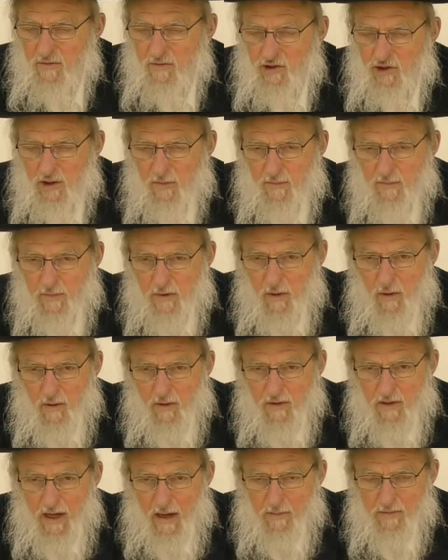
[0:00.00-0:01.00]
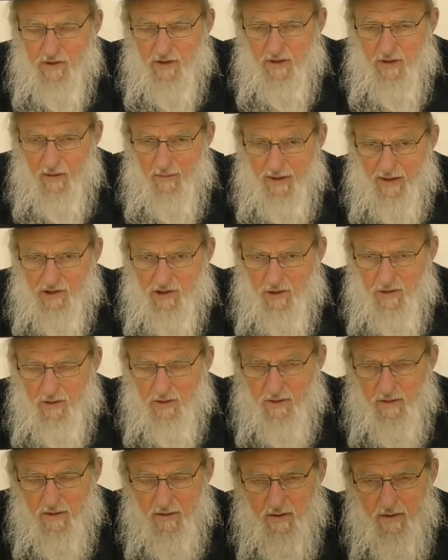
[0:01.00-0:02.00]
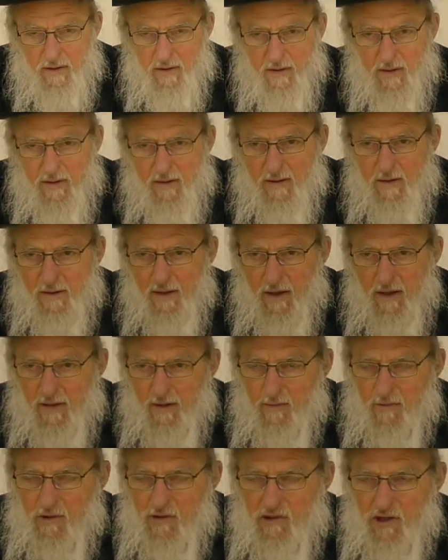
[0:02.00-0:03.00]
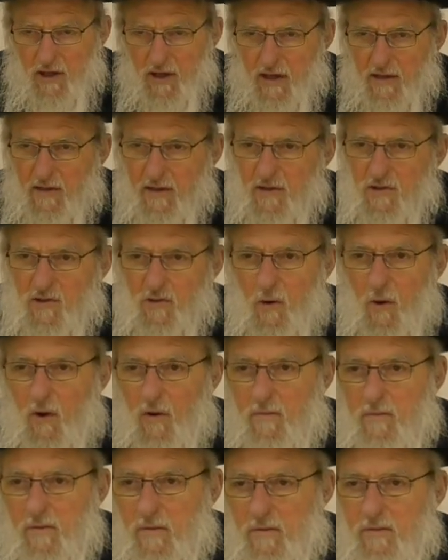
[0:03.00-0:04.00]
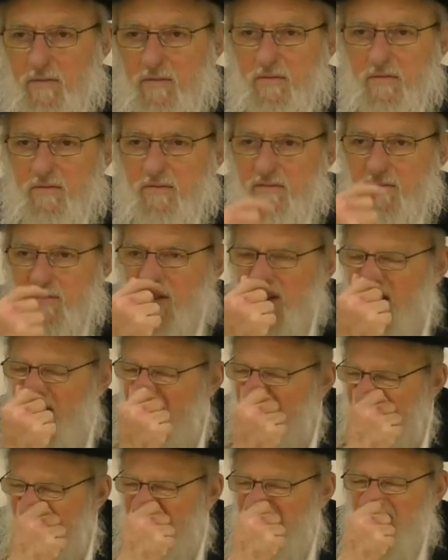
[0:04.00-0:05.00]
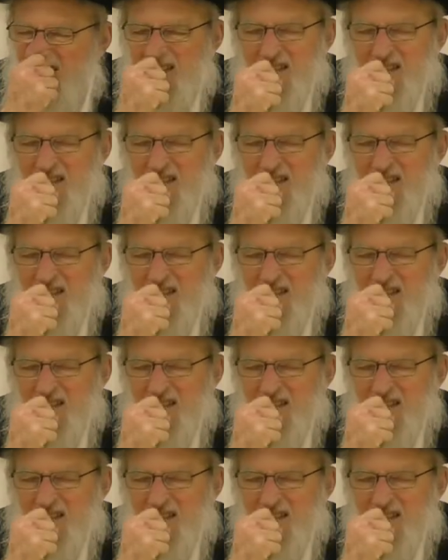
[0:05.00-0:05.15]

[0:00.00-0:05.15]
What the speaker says: ship going in the opposite direction, and there was a gigantic storm, and